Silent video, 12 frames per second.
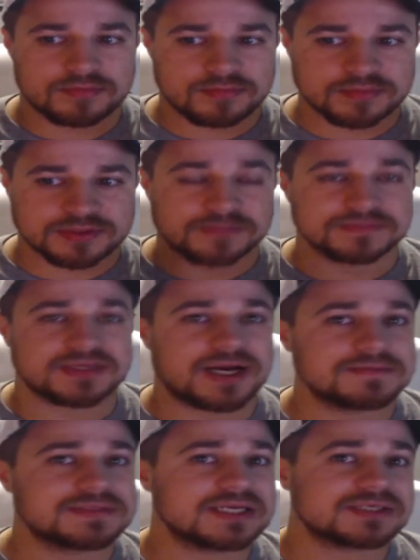
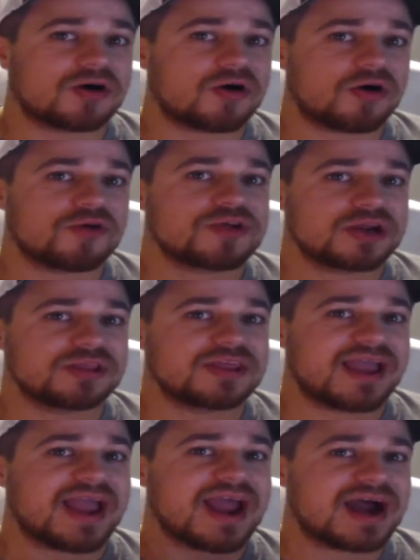sometimes that's all that
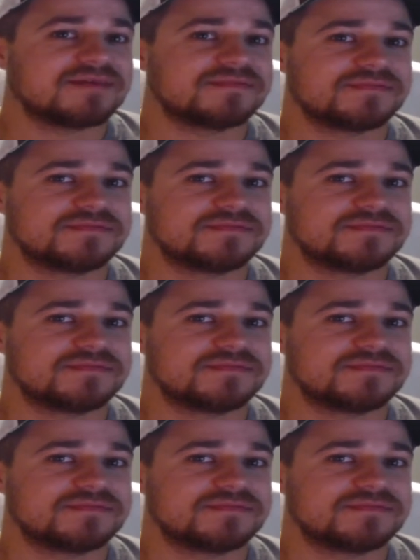they have